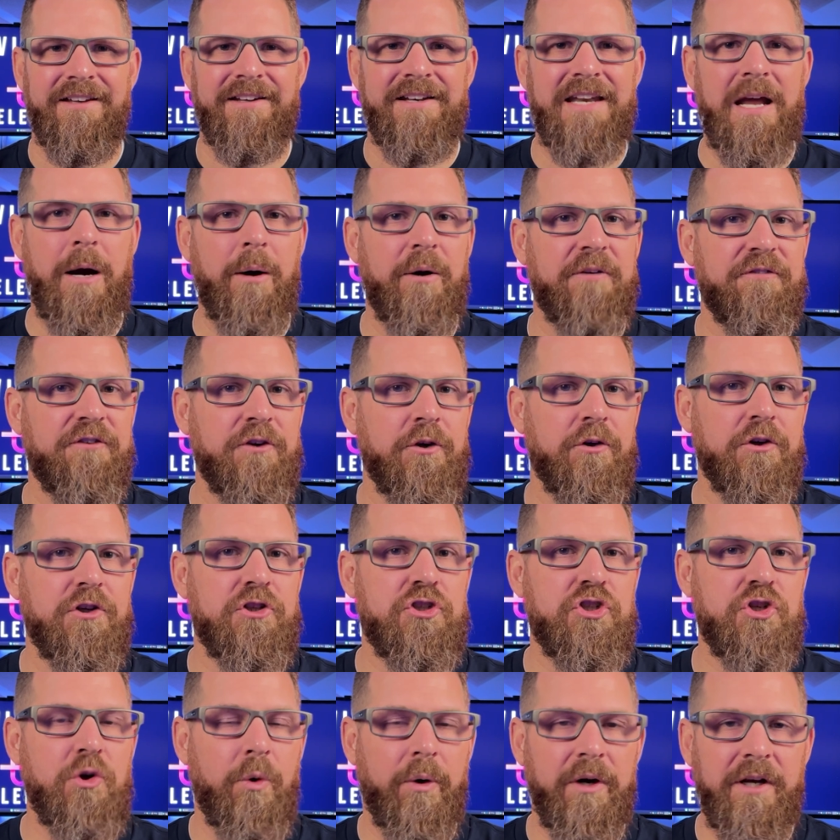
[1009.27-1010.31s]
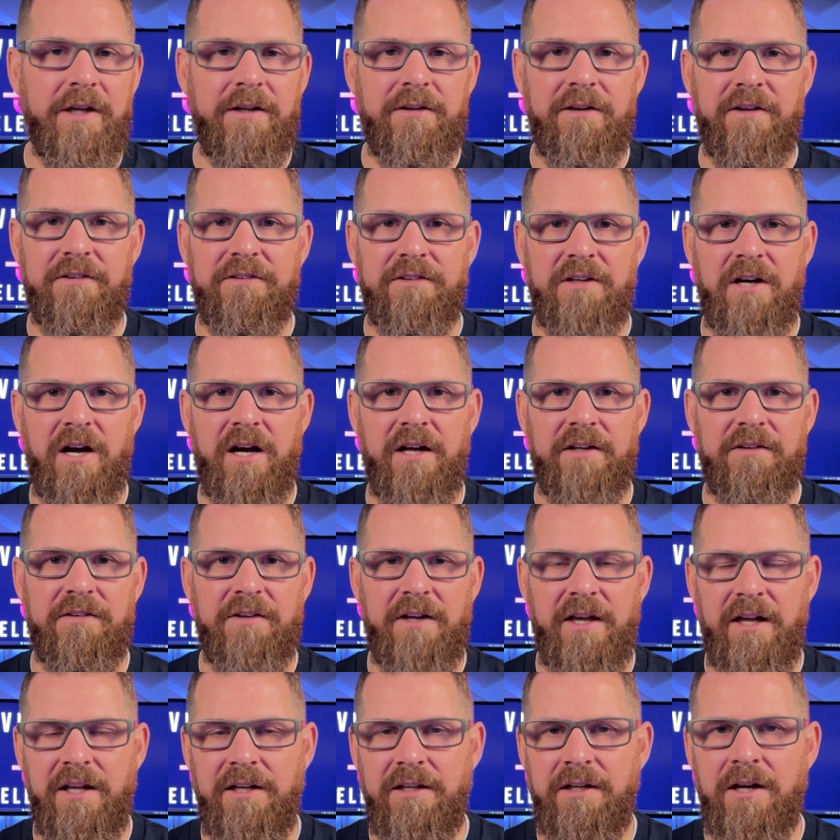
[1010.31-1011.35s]
Now, if you're enjoying this
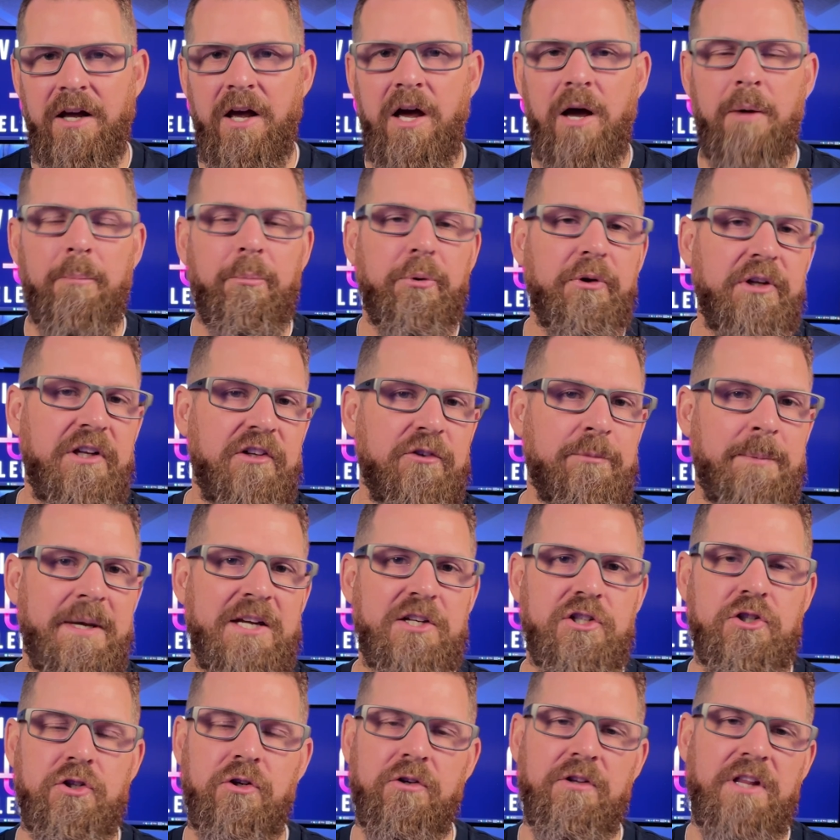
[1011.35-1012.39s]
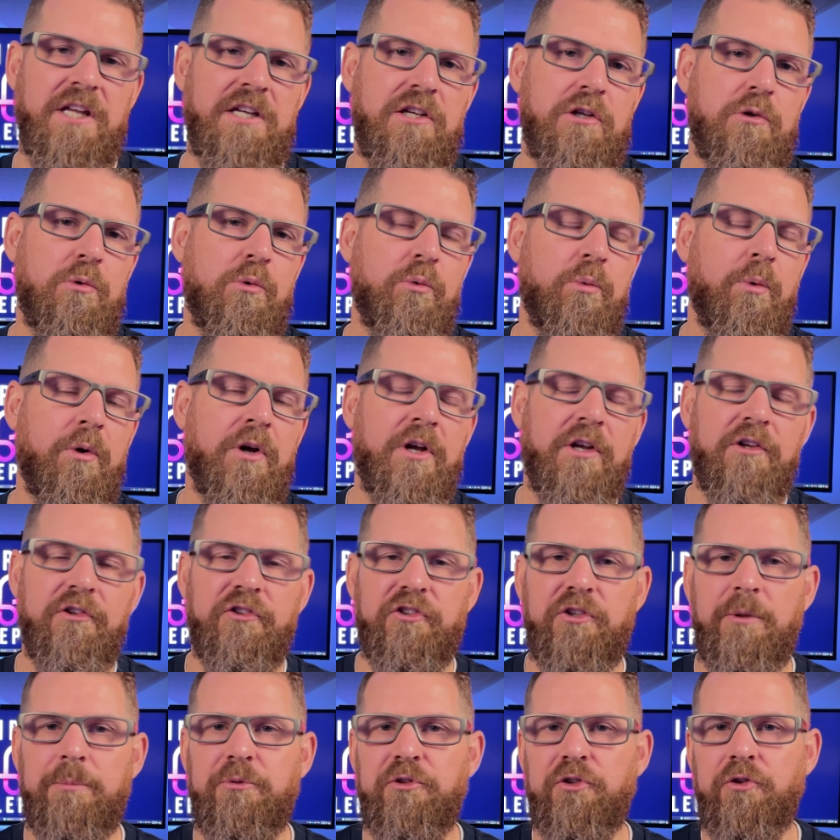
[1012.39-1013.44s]
content, please make sure that you
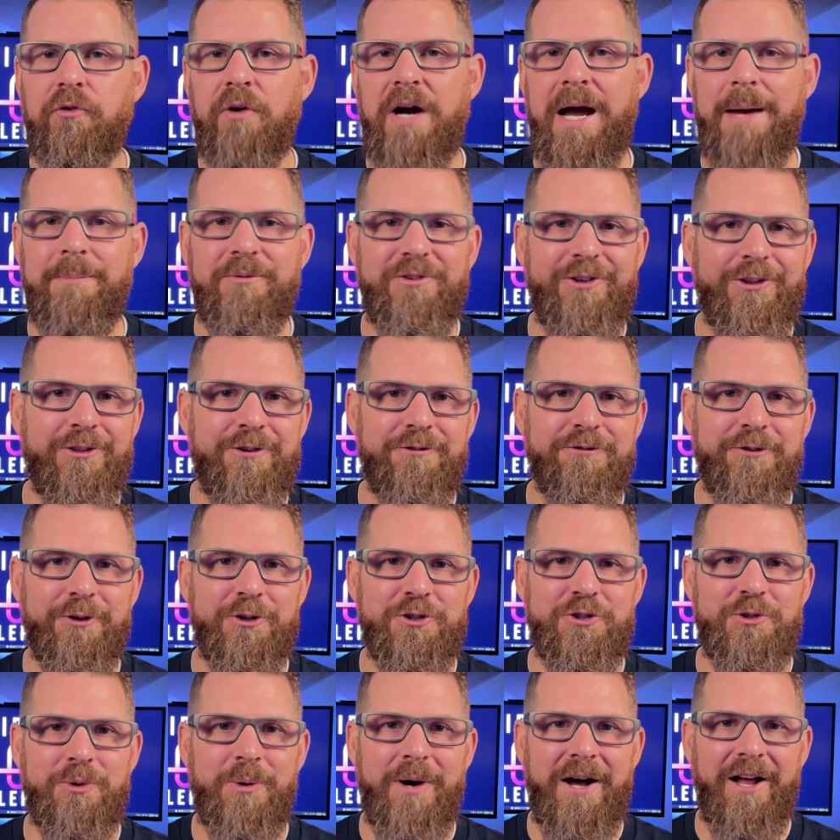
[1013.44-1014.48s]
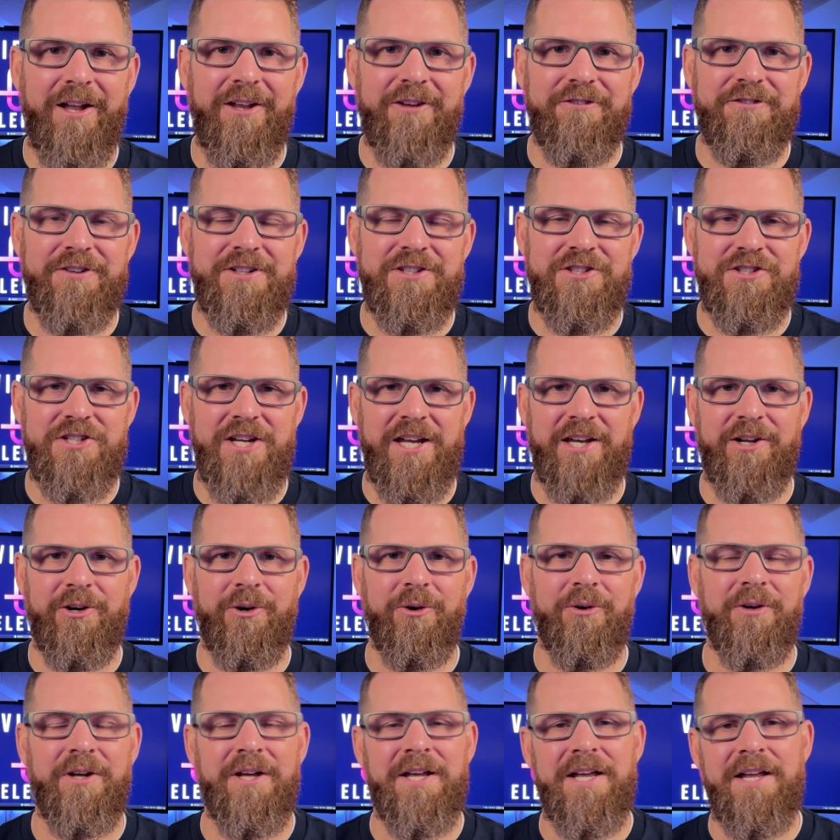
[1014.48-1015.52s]
subscribe to the Virtual Elephant
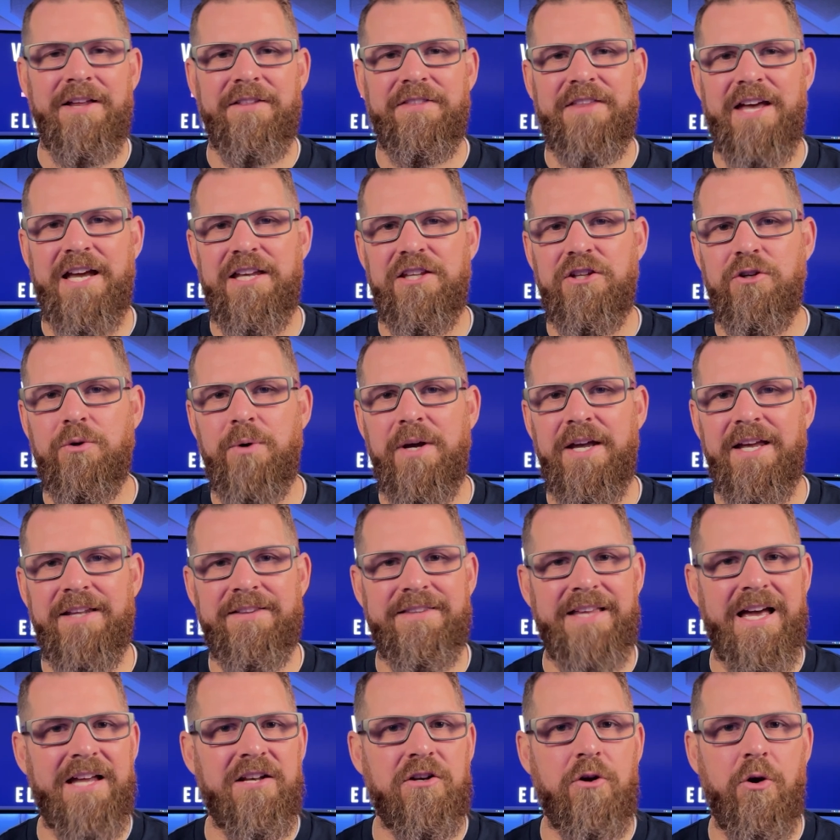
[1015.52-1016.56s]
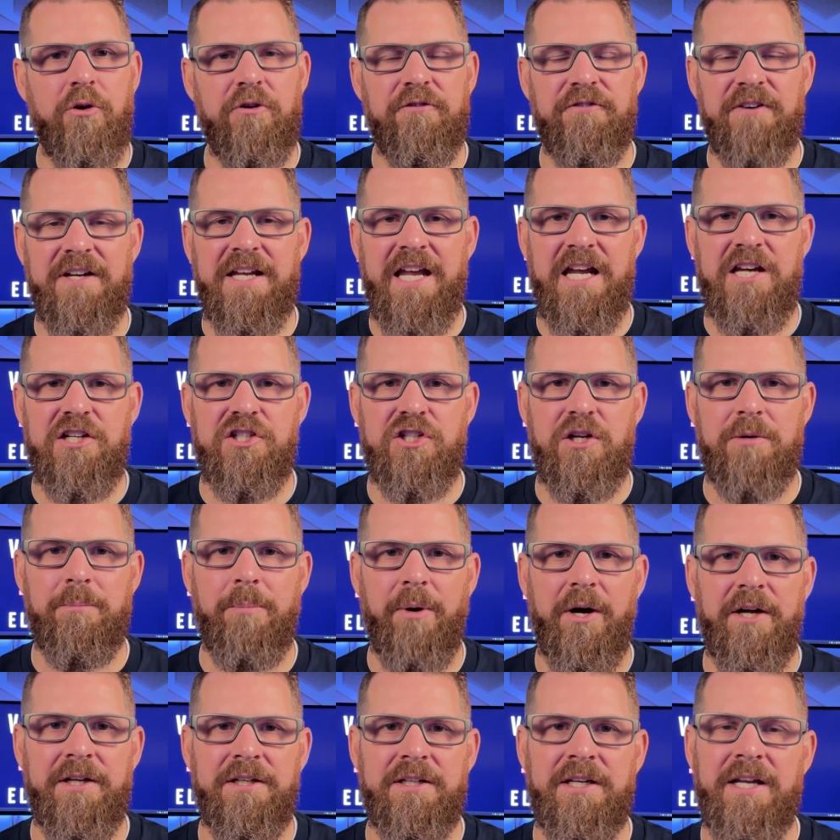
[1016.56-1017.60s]
channel, that you hit that notification
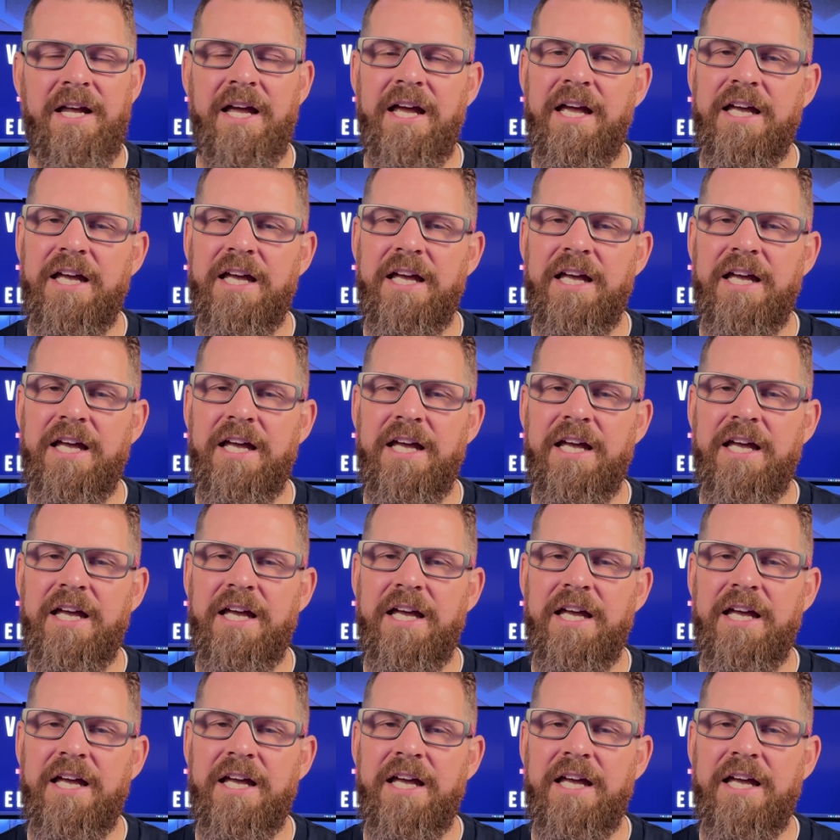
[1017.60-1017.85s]
button,